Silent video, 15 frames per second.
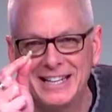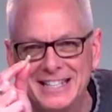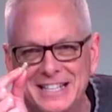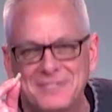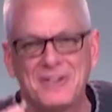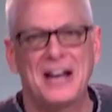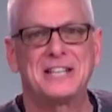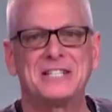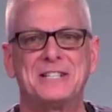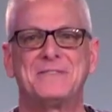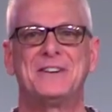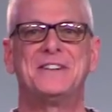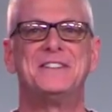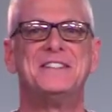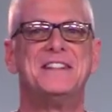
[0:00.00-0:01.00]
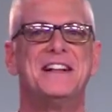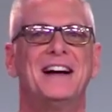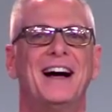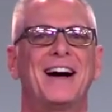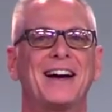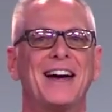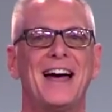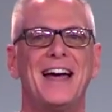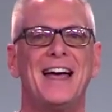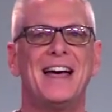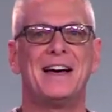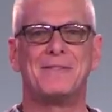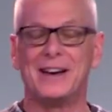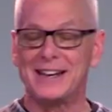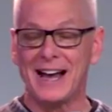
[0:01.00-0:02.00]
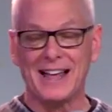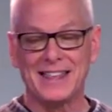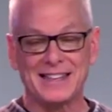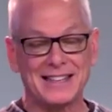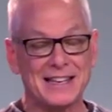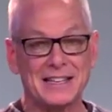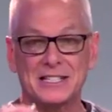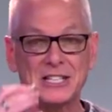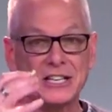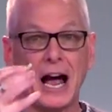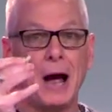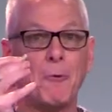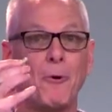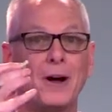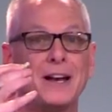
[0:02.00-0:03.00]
this vegetable, okay? But I want